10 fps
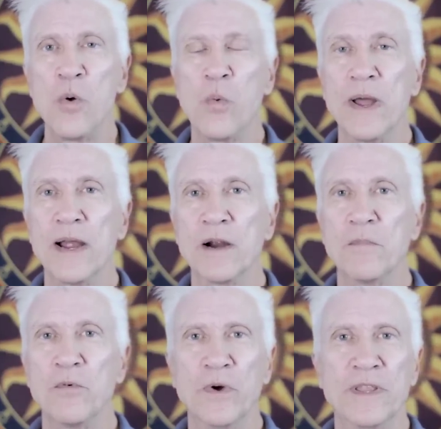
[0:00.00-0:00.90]
where
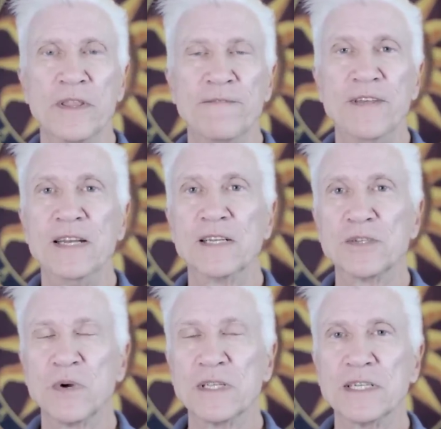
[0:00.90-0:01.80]
when the
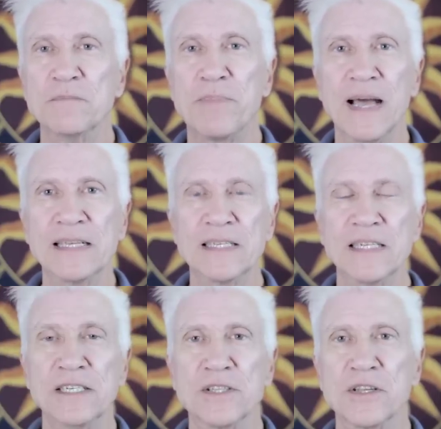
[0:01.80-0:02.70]
Venus was in Pisces,